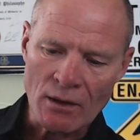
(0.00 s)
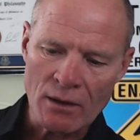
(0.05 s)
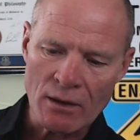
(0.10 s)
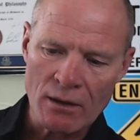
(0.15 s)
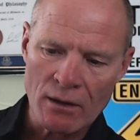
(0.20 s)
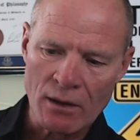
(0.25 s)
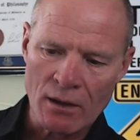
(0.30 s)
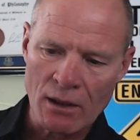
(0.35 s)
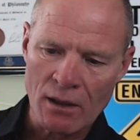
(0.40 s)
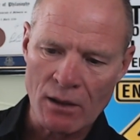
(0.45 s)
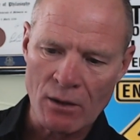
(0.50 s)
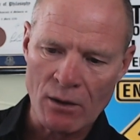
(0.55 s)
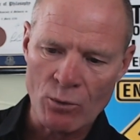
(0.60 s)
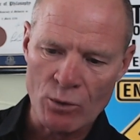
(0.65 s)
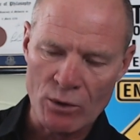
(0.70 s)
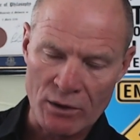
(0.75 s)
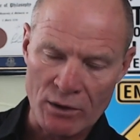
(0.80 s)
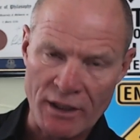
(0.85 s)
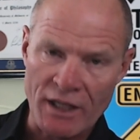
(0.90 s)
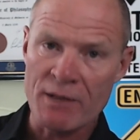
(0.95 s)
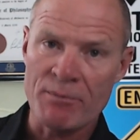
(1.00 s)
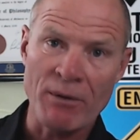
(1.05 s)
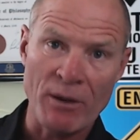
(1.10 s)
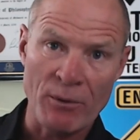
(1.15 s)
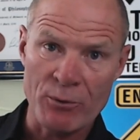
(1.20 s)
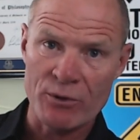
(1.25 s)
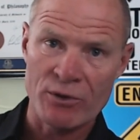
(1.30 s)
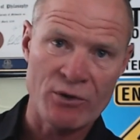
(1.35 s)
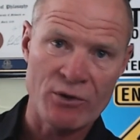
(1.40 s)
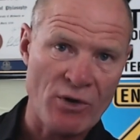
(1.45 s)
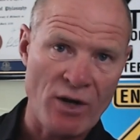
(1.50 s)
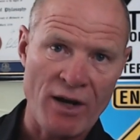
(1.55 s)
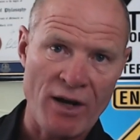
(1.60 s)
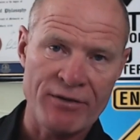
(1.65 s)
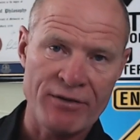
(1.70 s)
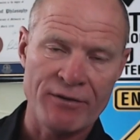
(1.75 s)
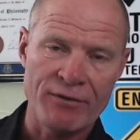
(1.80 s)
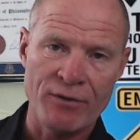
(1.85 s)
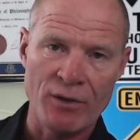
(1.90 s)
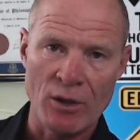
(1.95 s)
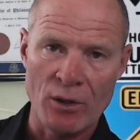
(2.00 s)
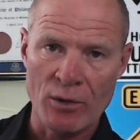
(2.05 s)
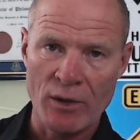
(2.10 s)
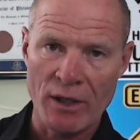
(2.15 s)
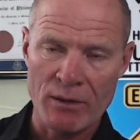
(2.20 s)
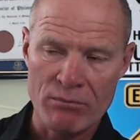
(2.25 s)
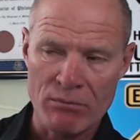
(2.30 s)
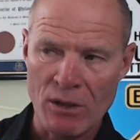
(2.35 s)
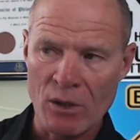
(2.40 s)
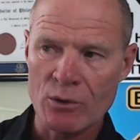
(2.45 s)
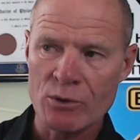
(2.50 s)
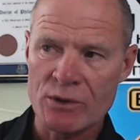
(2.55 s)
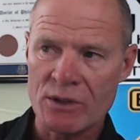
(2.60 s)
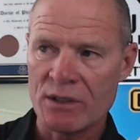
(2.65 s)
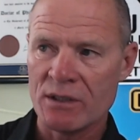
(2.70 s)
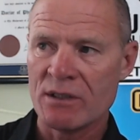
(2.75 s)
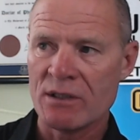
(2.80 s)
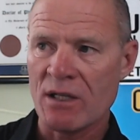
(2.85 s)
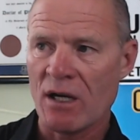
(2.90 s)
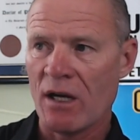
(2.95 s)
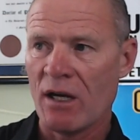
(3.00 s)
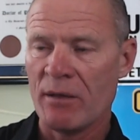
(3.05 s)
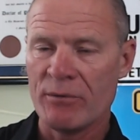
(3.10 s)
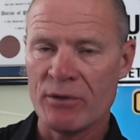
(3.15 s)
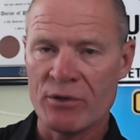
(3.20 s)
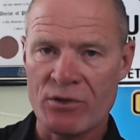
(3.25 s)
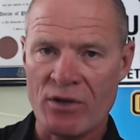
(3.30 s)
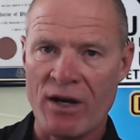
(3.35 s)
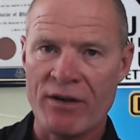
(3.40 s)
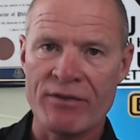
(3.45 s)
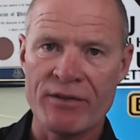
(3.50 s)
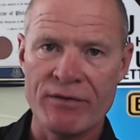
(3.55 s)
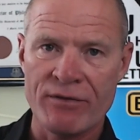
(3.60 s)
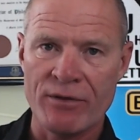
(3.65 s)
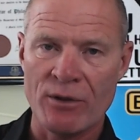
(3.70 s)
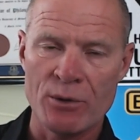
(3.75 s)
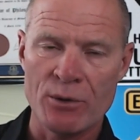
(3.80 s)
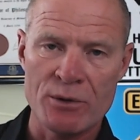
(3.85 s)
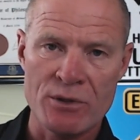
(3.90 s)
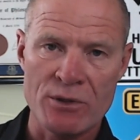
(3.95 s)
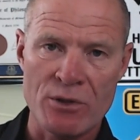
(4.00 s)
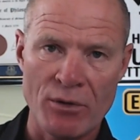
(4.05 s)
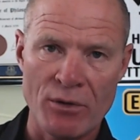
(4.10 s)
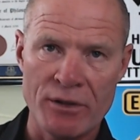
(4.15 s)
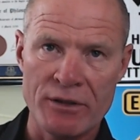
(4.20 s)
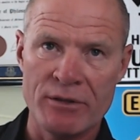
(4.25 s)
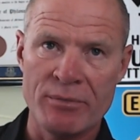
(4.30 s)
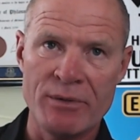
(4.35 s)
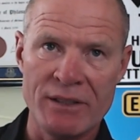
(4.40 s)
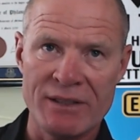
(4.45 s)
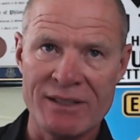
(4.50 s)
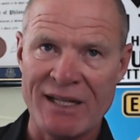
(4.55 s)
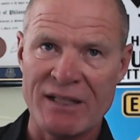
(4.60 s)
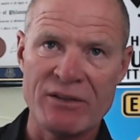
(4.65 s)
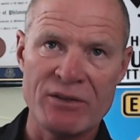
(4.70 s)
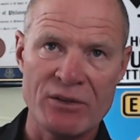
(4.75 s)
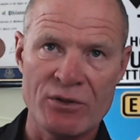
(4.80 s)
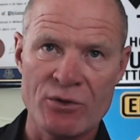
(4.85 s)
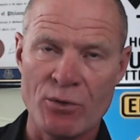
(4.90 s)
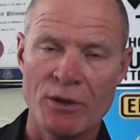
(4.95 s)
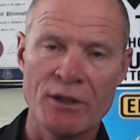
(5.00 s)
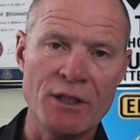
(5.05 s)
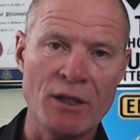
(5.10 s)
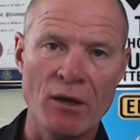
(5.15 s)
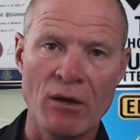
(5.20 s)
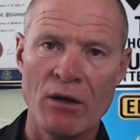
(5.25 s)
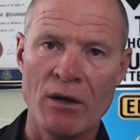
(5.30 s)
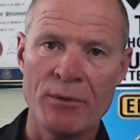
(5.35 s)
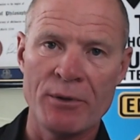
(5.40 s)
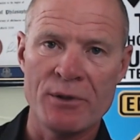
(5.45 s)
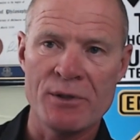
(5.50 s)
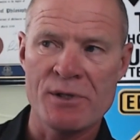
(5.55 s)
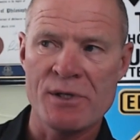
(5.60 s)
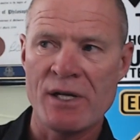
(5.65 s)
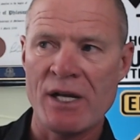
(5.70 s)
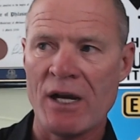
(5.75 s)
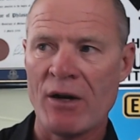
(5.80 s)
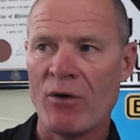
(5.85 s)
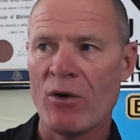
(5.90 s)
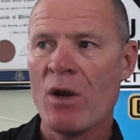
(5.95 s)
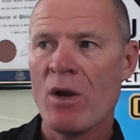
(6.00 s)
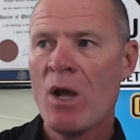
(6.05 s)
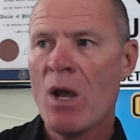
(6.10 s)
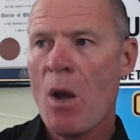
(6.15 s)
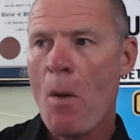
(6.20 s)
will keep up with the traffic flow, and most of the time the traffic flow is going to be 10 to 20 kilometers an hour